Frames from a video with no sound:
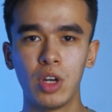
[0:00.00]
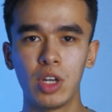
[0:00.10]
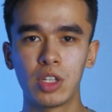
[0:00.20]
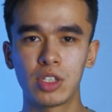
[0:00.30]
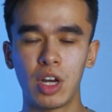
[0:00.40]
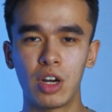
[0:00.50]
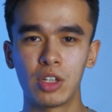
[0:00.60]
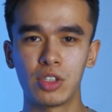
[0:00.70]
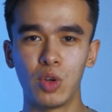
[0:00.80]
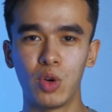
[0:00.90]

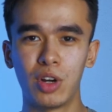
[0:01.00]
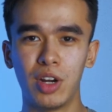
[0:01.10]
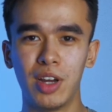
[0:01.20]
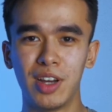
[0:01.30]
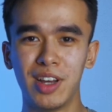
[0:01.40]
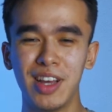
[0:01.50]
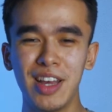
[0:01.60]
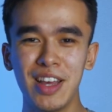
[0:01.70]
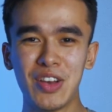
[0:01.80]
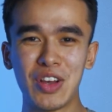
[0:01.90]
start your
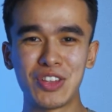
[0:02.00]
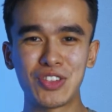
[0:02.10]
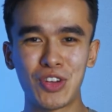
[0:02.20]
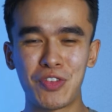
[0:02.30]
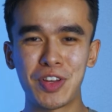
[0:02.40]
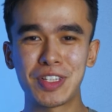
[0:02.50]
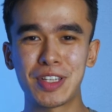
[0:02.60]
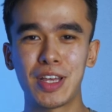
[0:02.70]
service.